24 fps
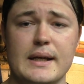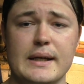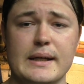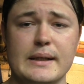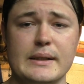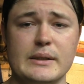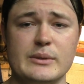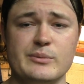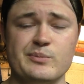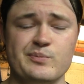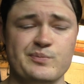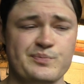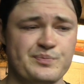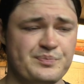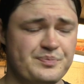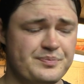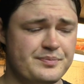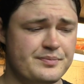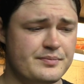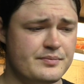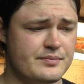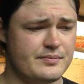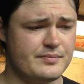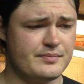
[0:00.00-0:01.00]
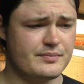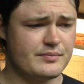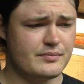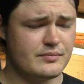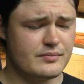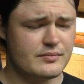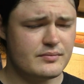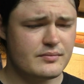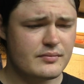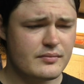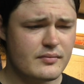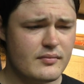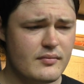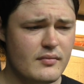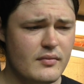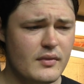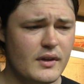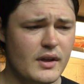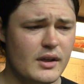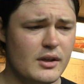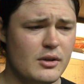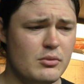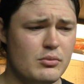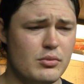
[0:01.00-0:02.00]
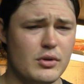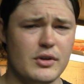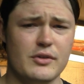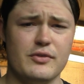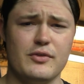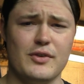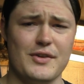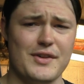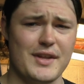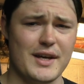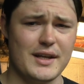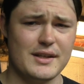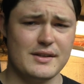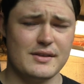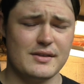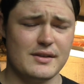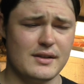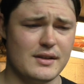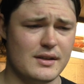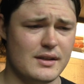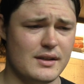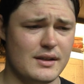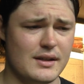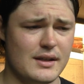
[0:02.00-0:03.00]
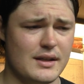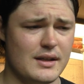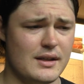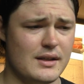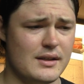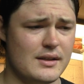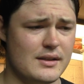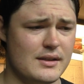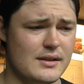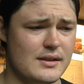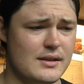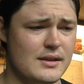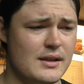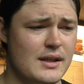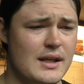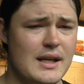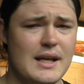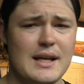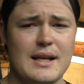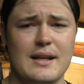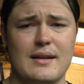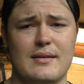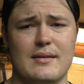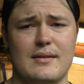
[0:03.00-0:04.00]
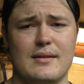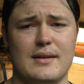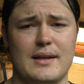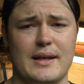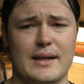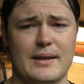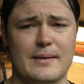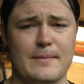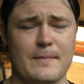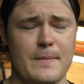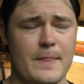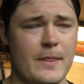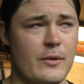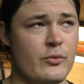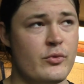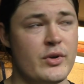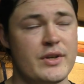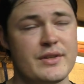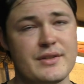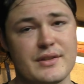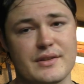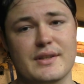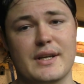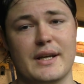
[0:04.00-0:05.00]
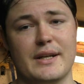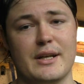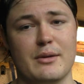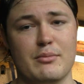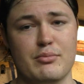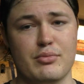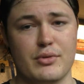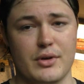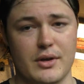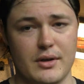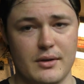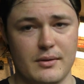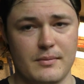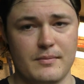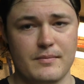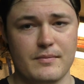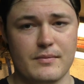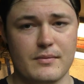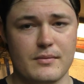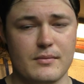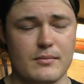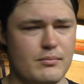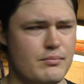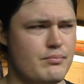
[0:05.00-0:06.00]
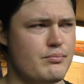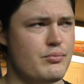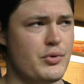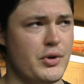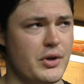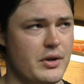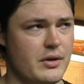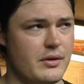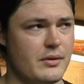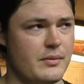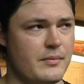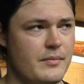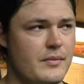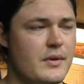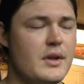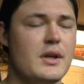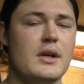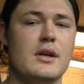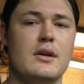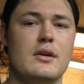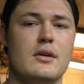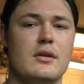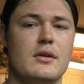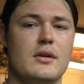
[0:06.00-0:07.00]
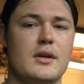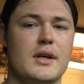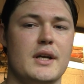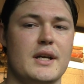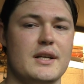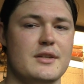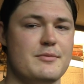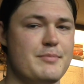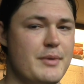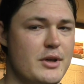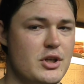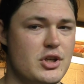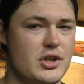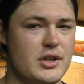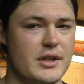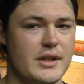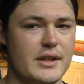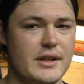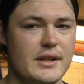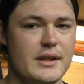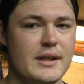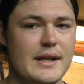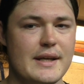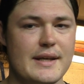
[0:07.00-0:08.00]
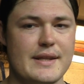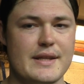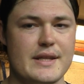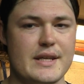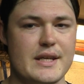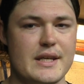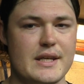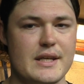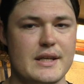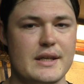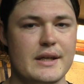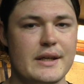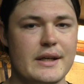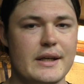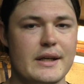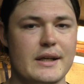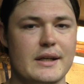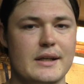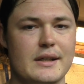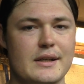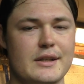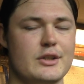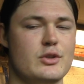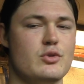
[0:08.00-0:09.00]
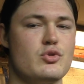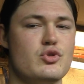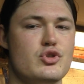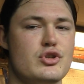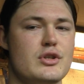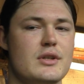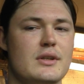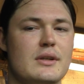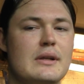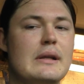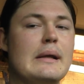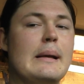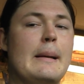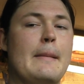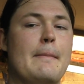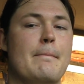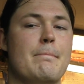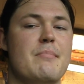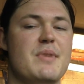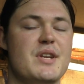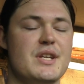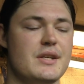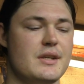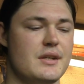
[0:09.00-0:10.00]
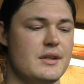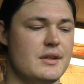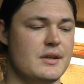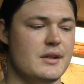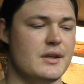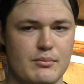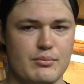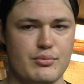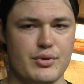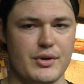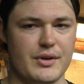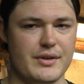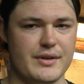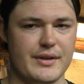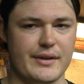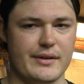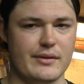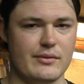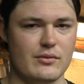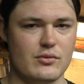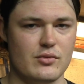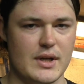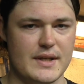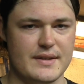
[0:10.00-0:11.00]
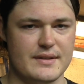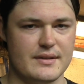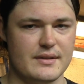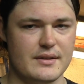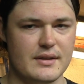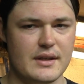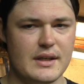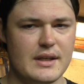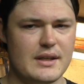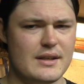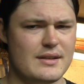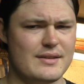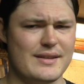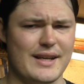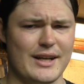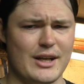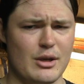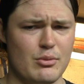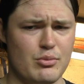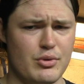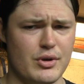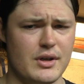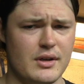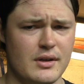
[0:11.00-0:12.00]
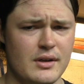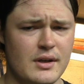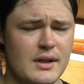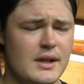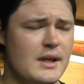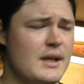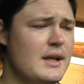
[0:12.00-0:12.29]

but for that, like resin is kind of brittle. Especially the usual mini printing resin is kind of brittle.